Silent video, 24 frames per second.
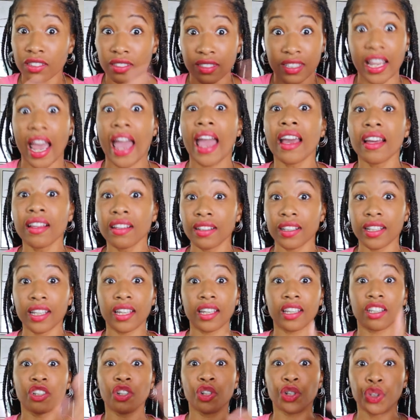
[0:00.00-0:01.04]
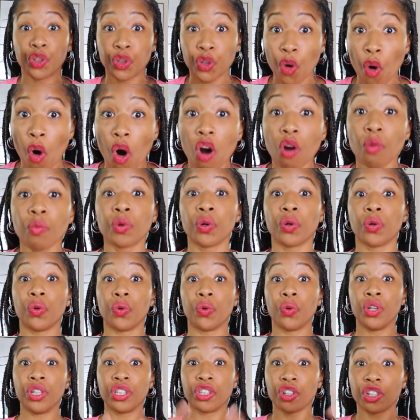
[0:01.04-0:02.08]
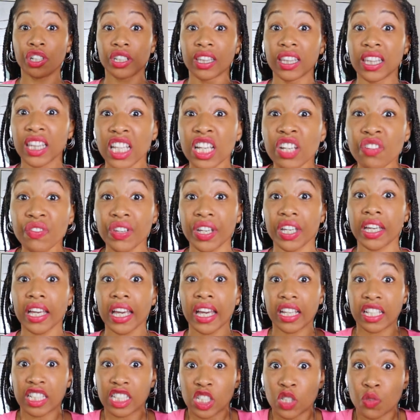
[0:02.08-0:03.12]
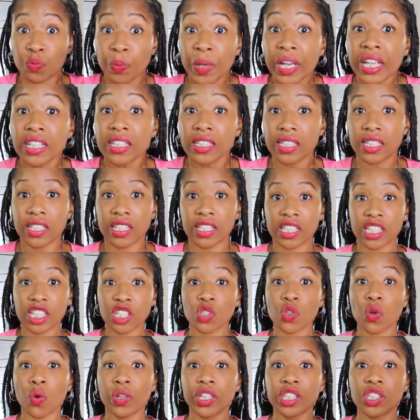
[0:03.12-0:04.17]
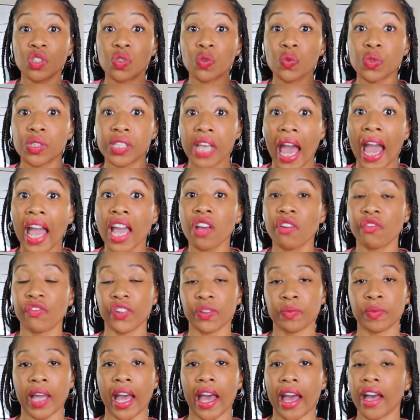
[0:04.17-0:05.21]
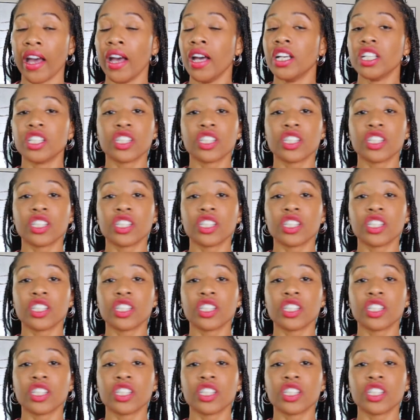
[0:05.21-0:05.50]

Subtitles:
daily, your normal, your living expenses. Is going to take from that.